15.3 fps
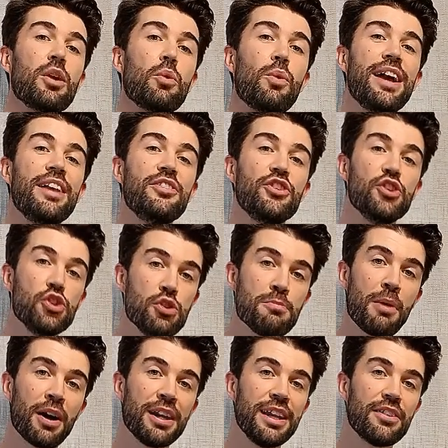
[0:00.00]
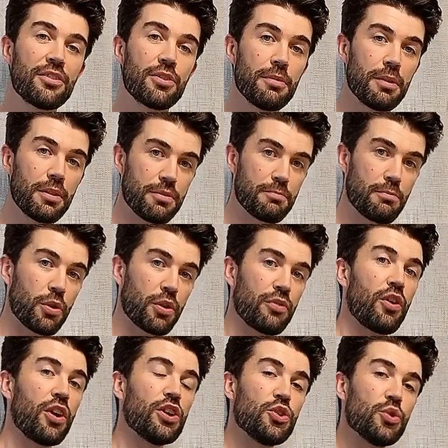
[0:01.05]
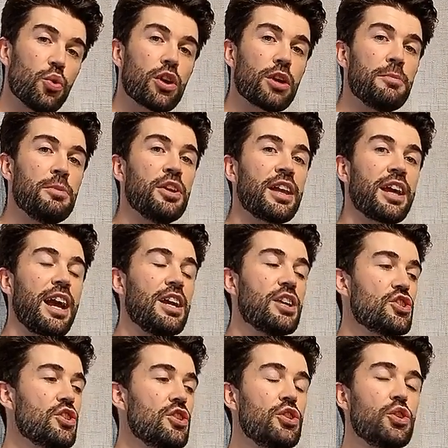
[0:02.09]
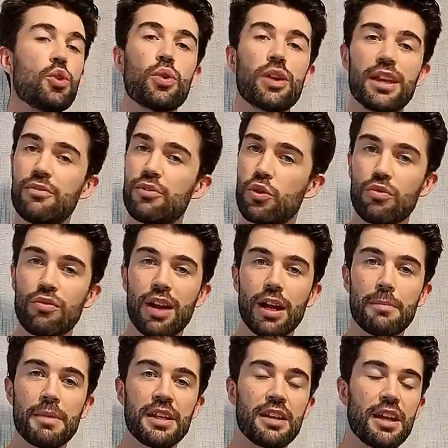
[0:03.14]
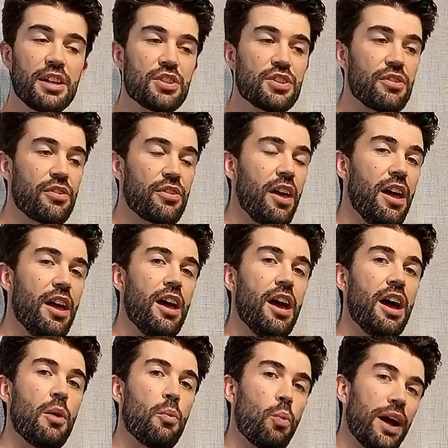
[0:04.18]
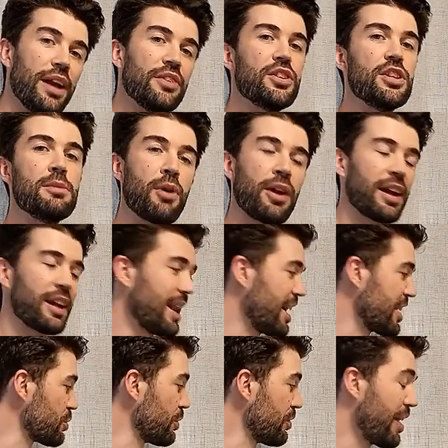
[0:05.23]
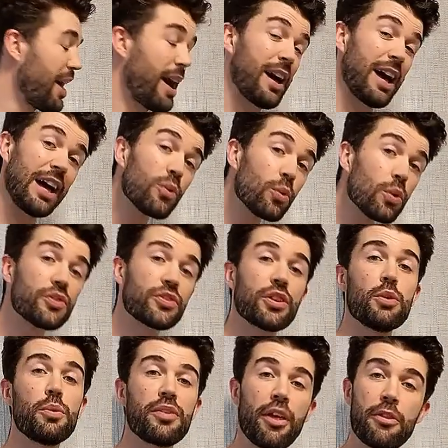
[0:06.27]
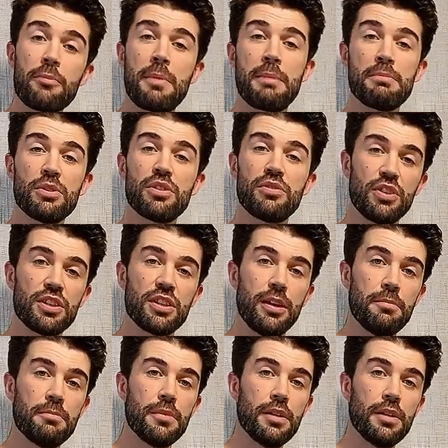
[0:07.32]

ways you might need to modify your communication, give your recommendations, and ways that you might clash with that, and also with other members of your team.